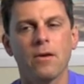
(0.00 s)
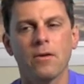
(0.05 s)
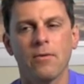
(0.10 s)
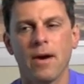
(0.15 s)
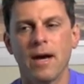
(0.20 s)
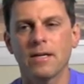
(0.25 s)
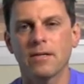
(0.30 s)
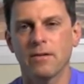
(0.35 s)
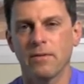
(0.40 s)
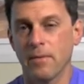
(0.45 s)

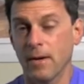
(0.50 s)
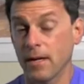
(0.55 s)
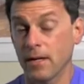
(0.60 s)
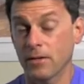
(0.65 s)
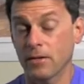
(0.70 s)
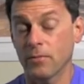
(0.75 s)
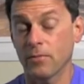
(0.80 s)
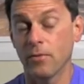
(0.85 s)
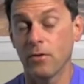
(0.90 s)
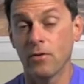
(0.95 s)
You actually make
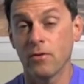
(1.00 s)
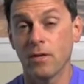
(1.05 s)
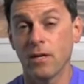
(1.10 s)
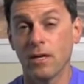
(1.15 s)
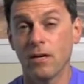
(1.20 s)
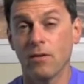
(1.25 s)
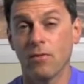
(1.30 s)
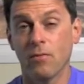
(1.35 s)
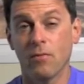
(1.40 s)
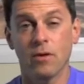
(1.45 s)
a
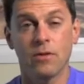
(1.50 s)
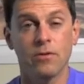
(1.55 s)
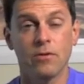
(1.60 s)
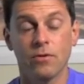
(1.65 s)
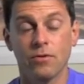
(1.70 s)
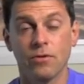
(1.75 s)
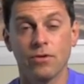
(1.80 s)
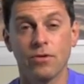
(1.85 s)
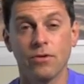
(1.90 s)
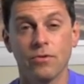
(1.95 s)
smoothie with
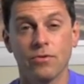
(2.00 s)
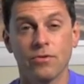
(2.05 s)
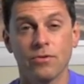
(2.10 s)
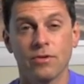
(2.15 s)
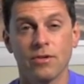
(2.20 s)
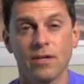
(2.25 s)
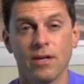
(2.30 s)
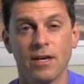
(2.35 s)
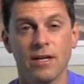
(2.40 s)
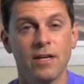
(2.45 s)
your
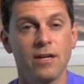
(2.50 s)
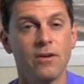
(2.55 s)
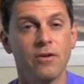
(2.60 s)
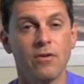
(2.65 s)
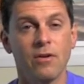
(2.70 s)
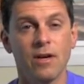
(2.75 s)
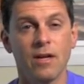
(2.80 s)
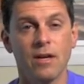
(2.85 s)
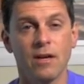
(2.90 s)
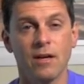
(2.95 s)
juice, and then
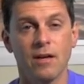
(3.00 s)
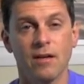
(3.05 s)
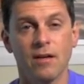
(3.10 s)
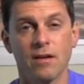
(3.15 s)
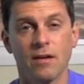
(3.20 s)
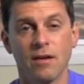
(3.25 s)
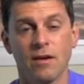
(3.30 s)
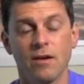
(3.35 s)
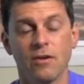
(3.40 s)
you're getting